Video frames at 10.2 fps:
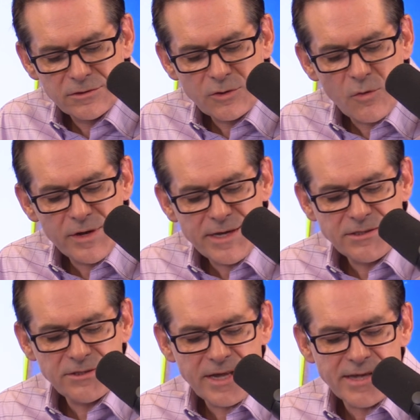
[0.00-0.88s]
So
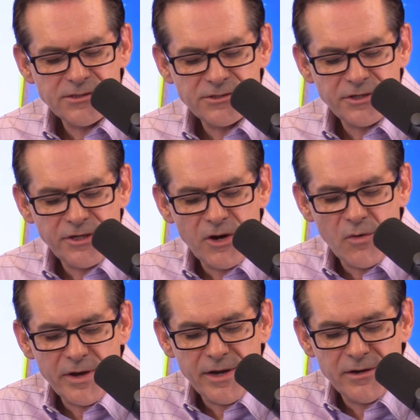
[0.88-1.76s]
it says,
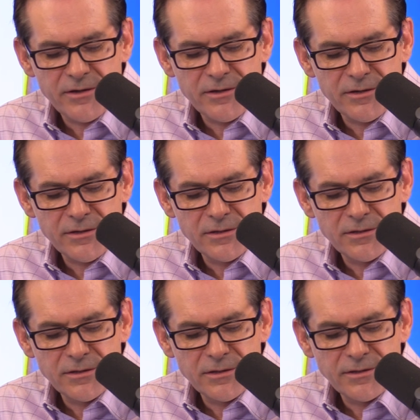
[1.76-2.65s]

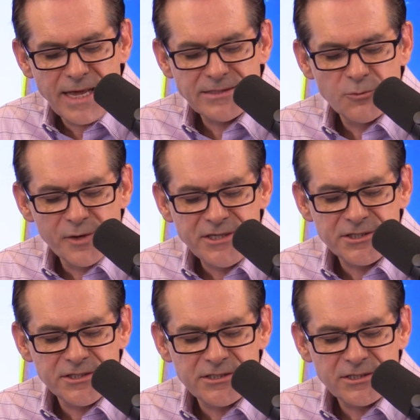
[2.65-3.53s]
that
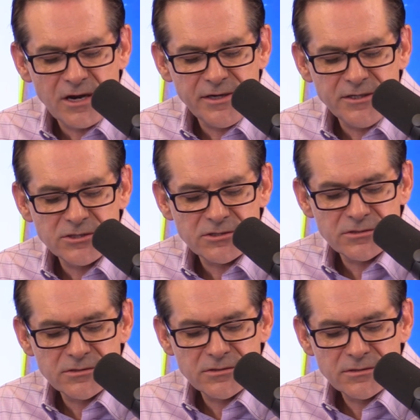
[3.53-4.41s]
recent
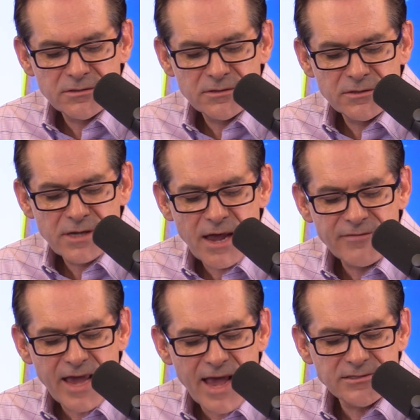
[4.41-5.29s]
studies
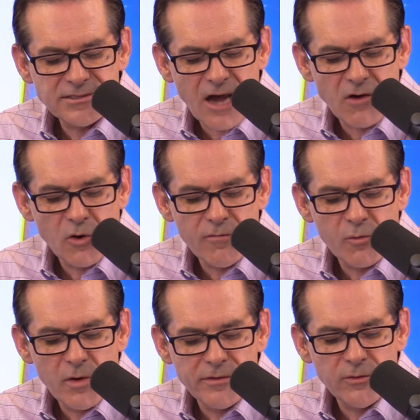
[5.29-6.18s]
have cast doubt
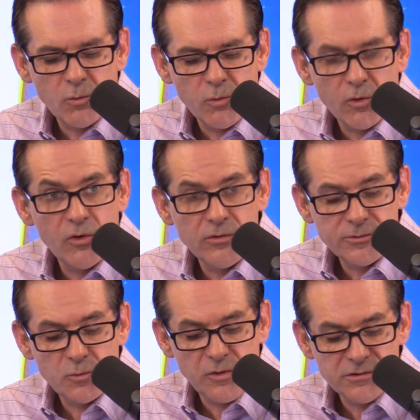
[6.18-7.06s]
over whether the
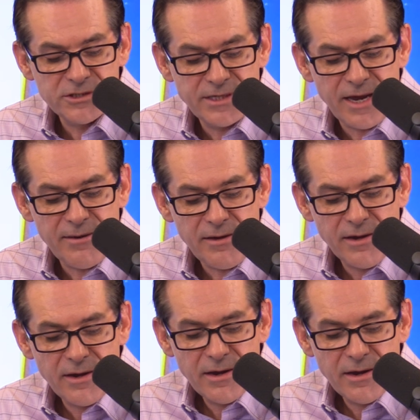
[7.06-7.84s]
world will stay